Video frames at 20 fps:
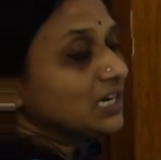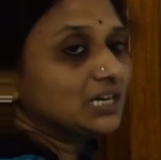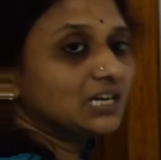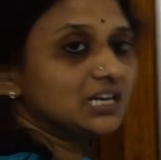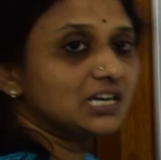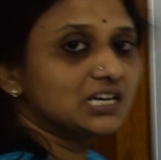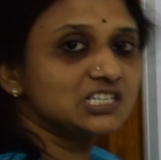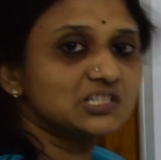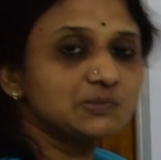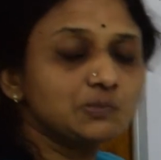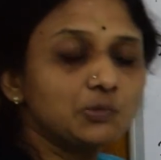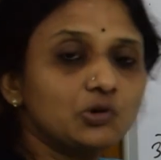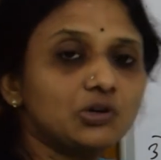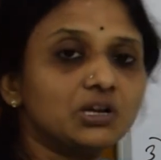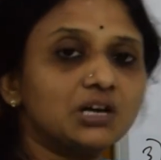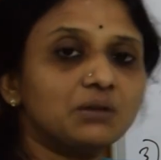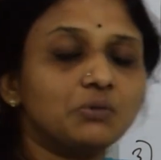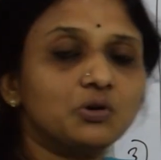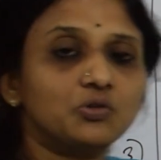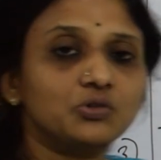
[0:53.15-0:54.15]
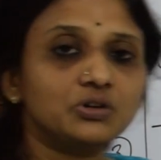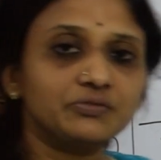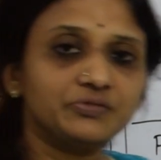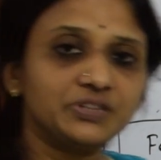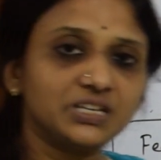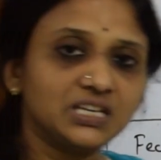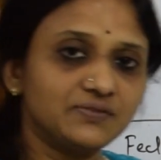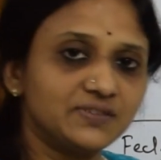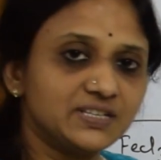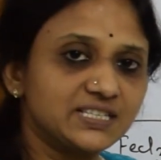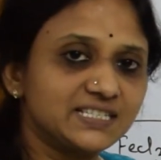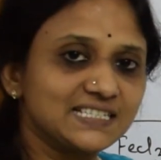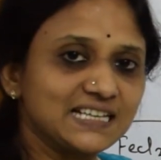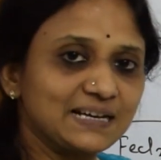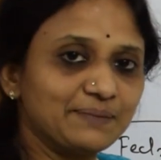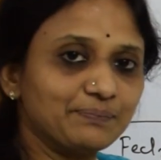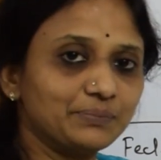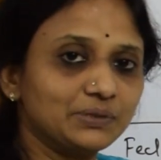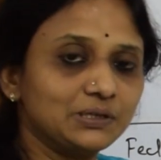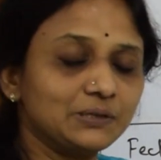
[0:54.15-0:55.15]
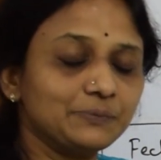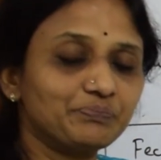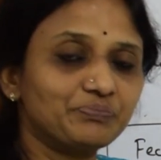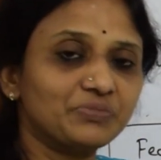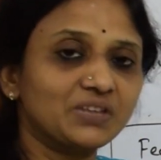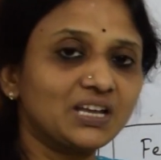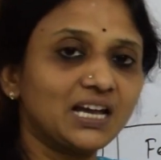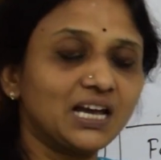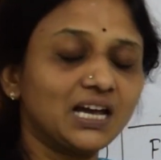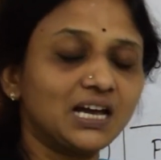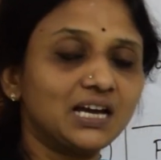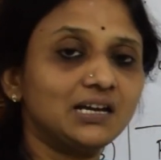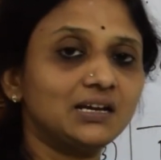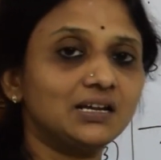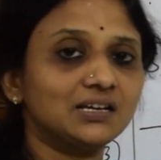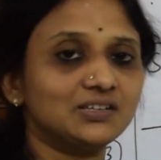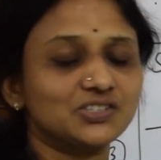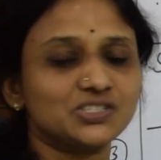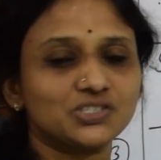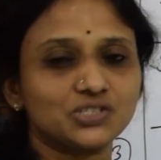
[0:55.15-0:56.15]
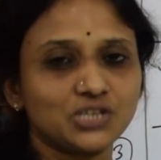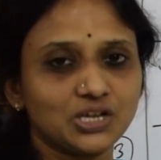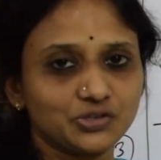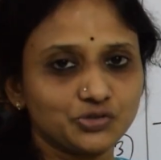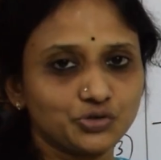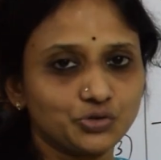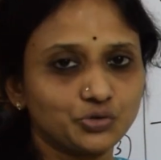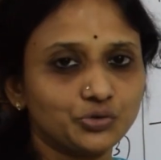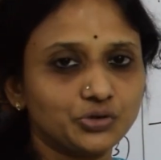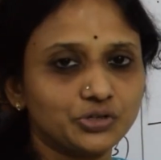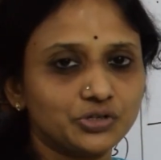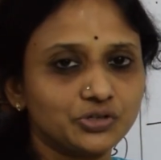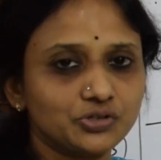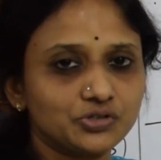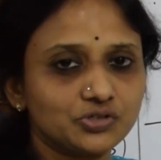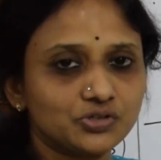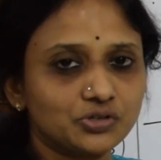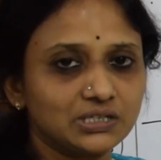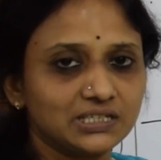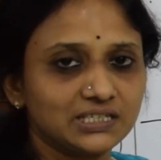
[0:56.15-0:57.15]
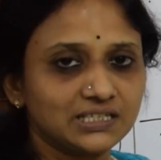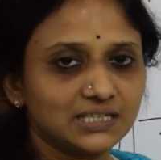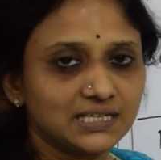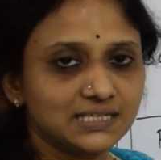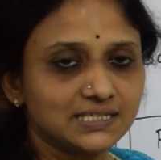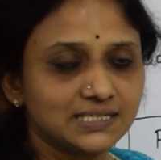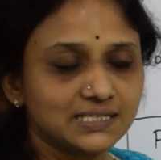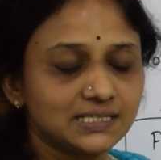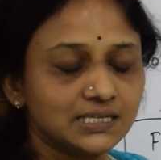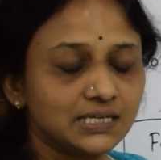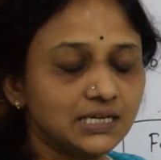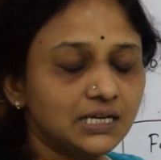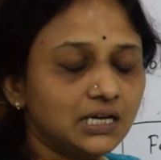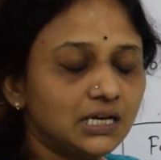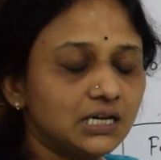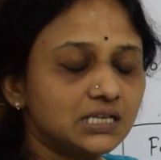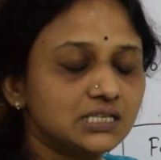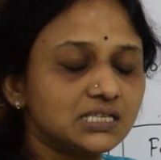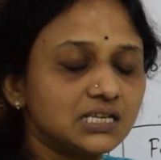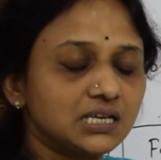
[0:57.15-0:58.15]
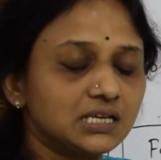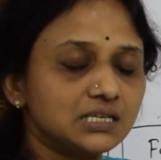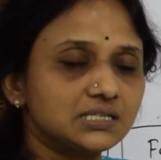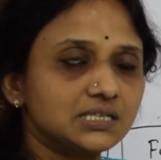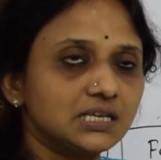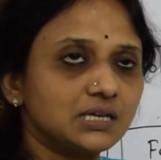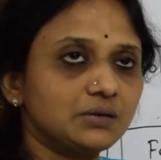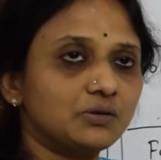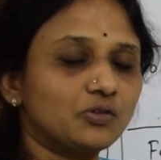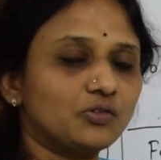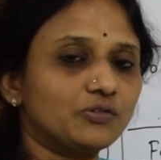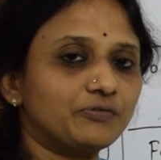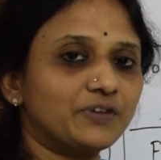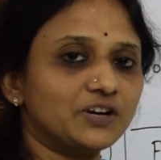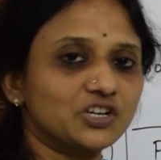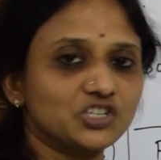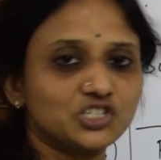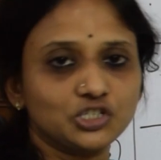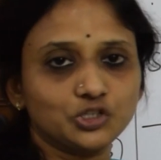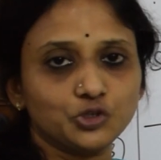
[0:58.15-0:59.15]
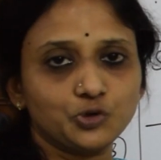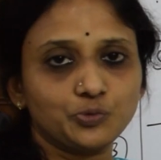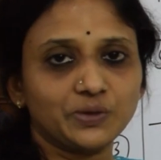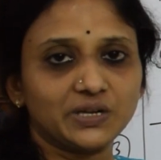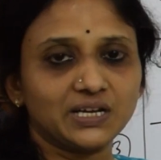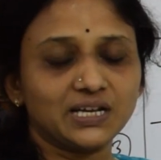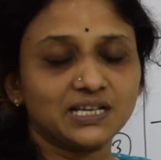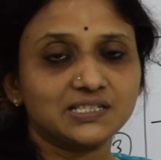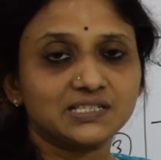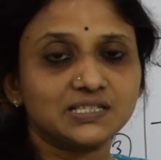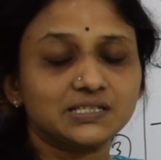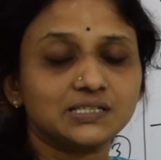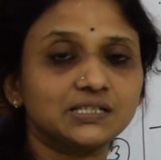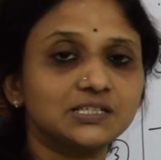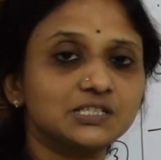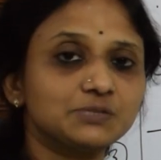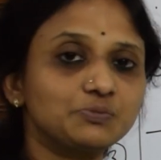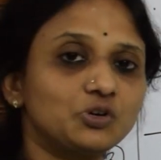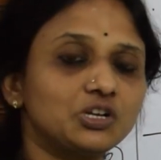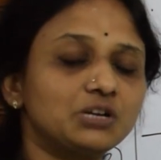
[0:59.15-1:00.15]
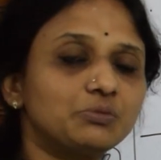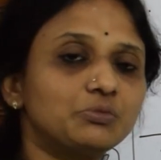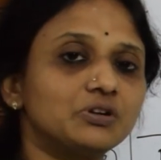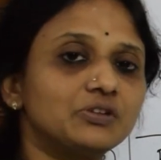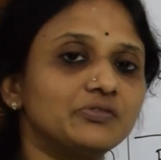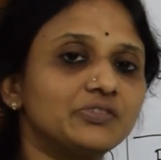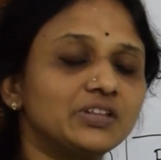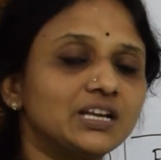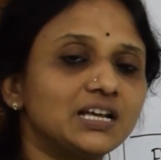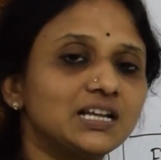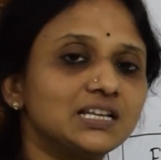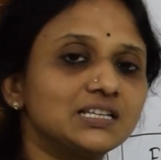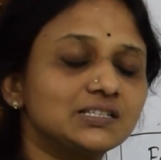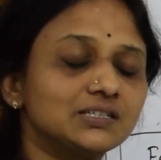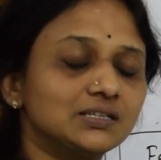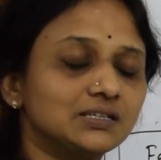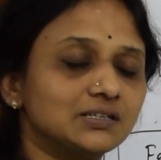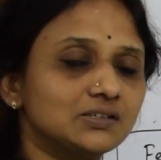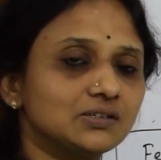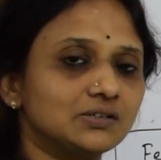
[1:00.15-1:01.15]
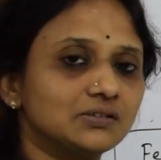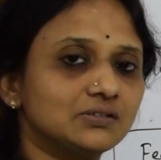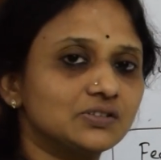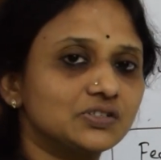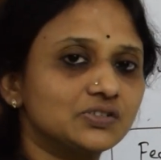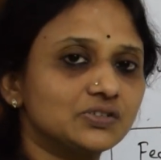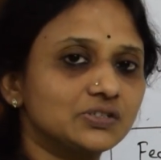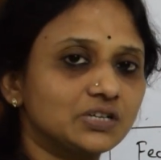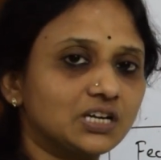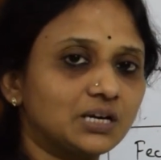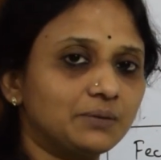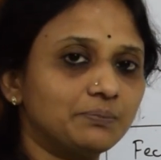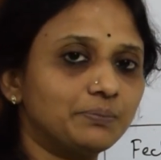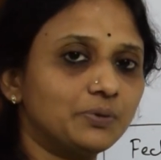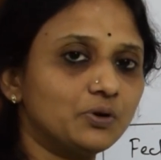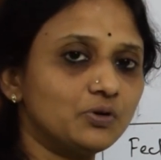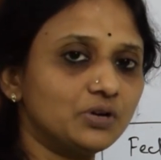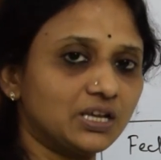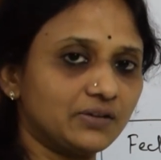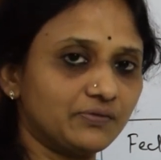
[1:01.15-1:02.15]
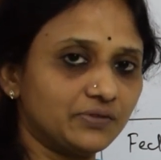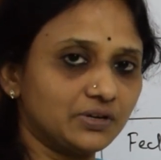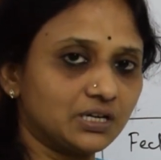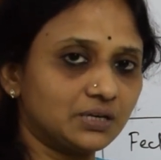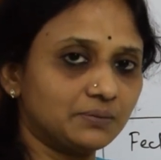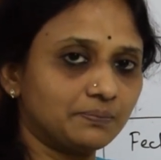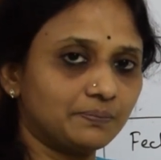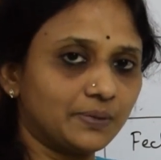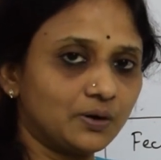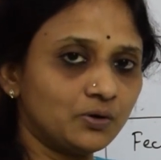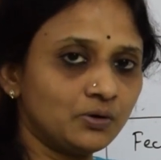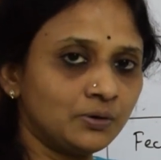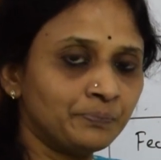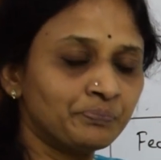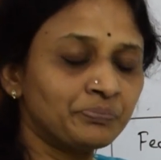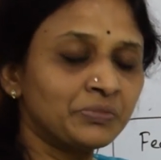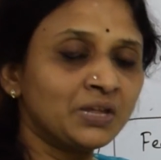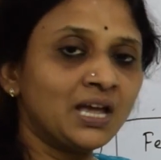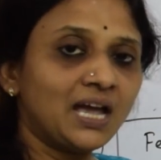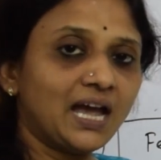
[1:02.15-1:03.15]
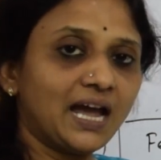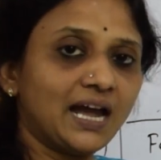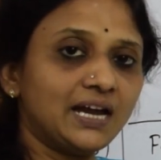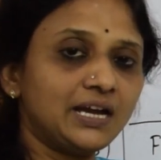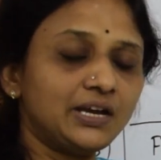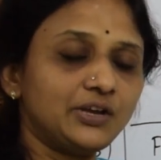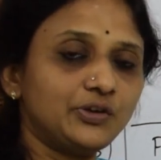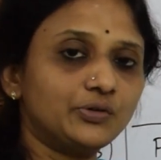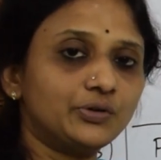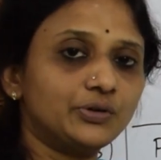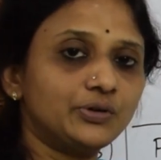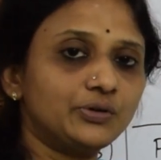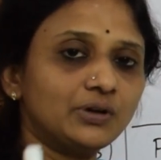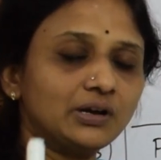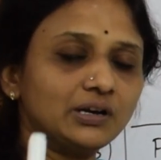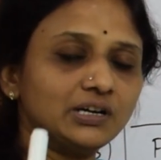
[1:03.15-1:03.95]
Take a small amount of the given sample, and just as you do it in your salt analysis, say or functional group analysis, small amount of the analysis in compound, given compound, and you're going to